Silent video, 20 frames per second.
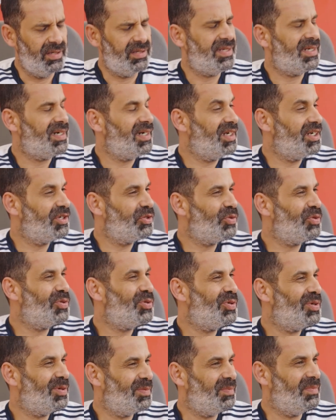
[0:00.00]
trade
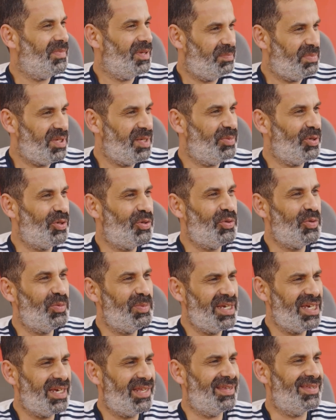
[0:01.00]
people who
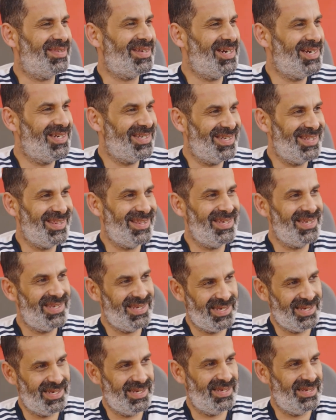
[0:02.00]
make the trade in
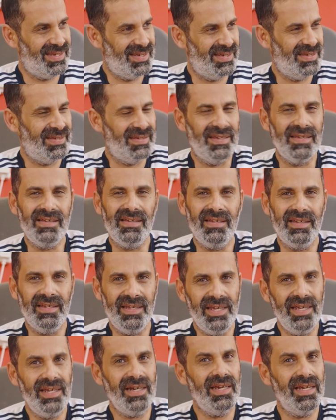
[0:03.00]
this
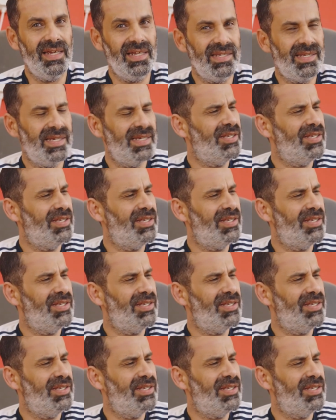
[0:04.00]
area